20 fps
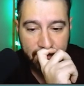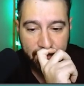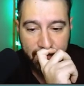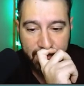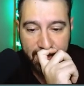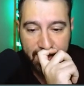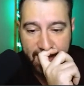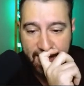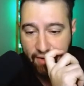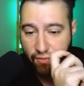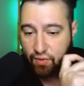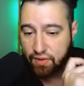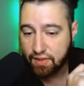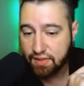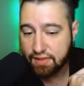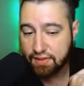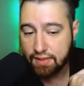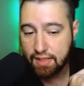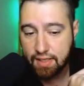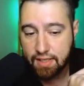But again, when
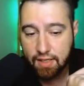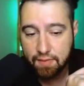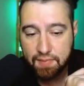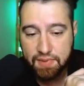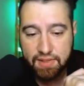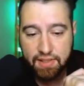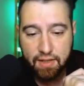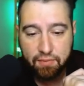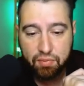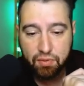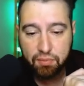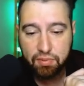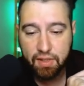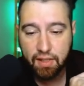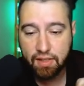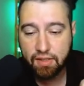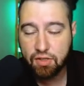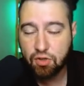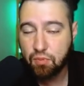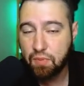this league comes up, we'll
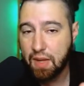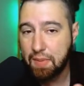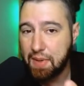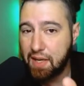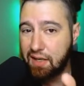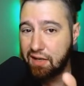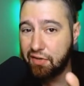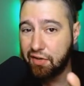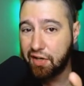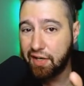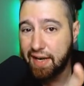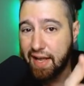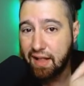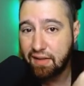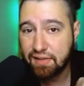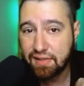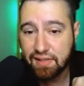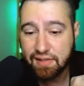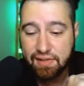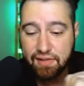probably do maybe another
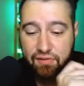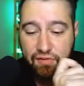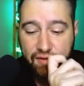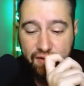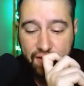analysis and we'll